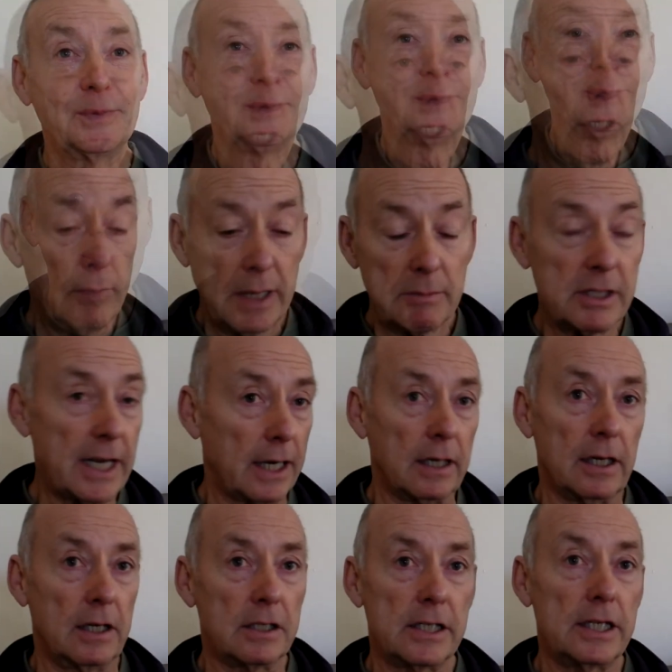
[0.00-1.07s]
so you become a
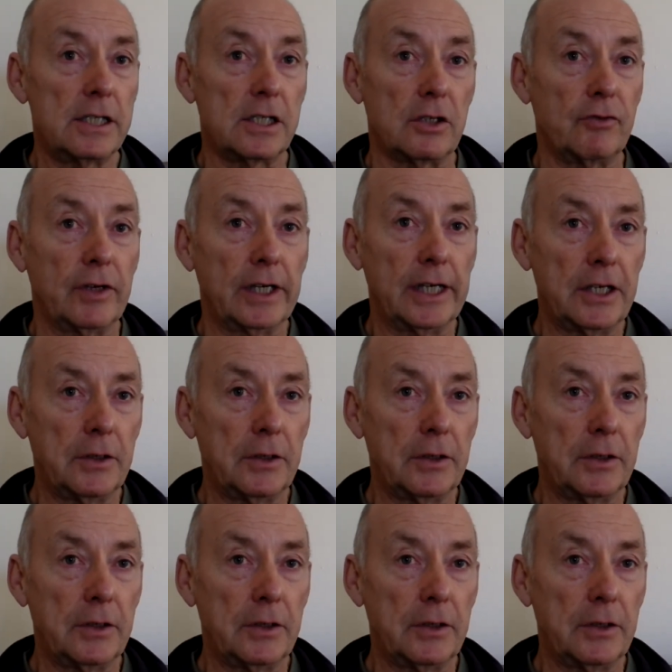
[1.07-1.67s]
second-class citizen, really.